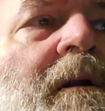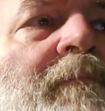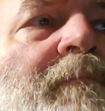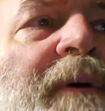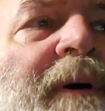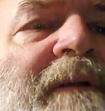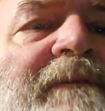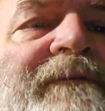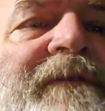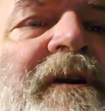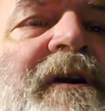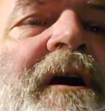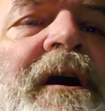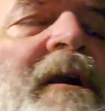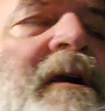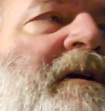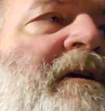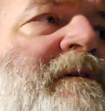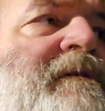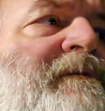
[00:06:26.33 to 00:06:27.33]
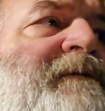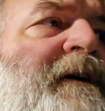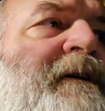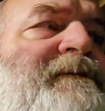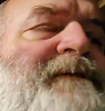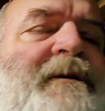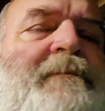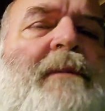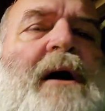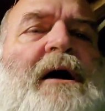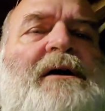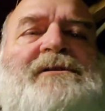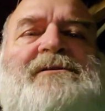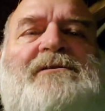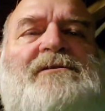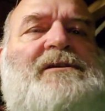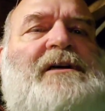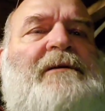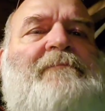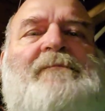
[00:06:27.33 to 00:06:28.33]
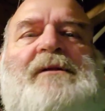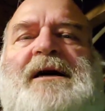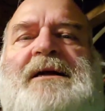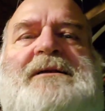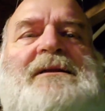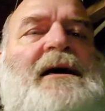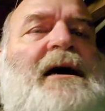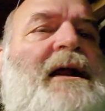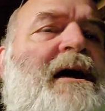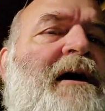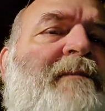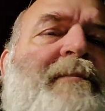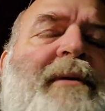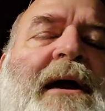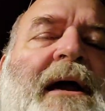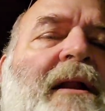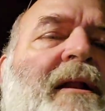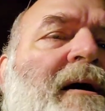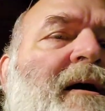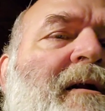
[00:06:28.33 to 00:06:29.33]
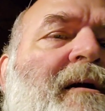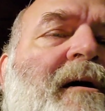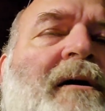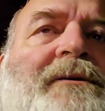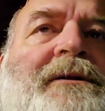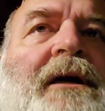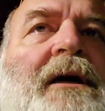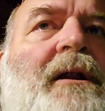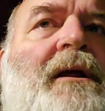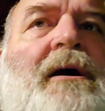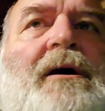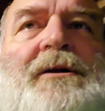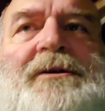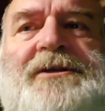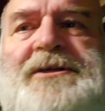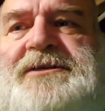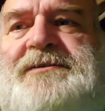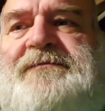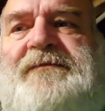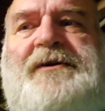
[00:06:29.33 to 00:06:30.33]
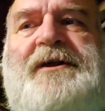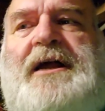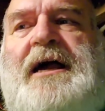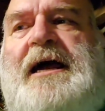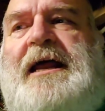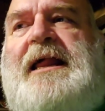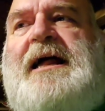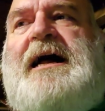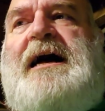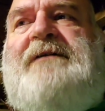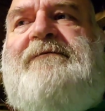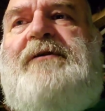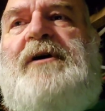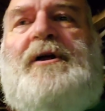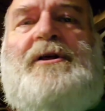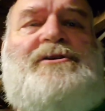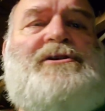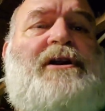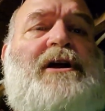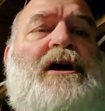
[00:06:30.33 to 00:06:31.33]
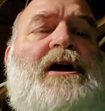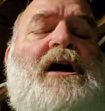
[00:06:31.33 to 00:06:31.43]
but for 150 bucks or something like that, I'd pay that all day long just for the guy to have all. It's going